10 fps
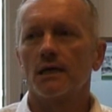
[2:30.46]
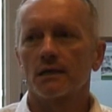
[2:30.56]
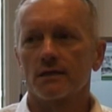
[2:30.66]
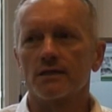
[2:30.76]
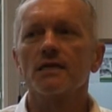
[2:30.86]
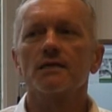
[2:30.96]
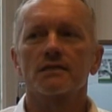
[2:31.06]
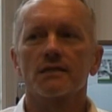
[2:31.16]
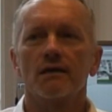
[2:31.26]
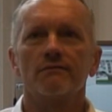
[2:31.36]

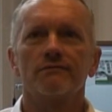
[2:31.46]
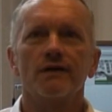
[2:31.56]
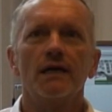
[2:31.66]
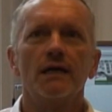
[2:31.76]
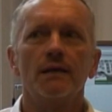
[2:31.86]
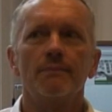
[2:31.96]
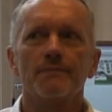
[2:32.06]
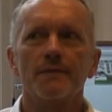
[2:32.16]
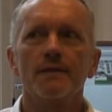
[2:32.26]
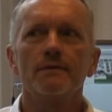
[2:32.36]
consists of,
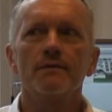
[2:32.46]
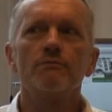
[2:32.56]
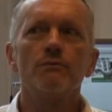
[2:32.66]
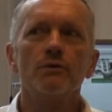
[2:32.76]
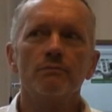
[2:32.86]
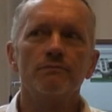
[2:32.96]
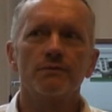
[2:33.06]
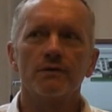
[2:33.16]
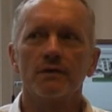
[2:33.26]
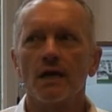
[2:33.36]

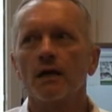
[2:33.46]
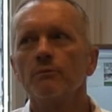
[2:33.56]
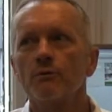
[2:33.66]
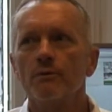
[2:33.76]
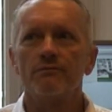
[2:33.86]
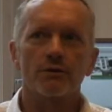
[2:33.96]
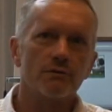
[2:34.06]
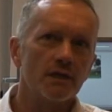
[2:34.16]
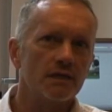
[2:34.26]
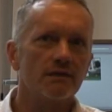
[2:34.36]
the elbow room for
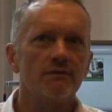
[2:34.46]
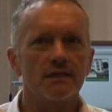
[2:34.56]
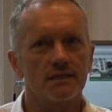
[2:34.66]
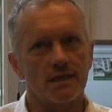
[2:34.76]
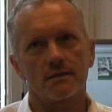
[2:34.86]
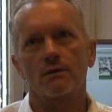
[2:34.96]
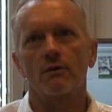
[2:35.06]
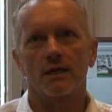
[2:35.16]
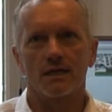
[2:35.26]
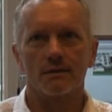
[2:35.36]
creativity is actually quite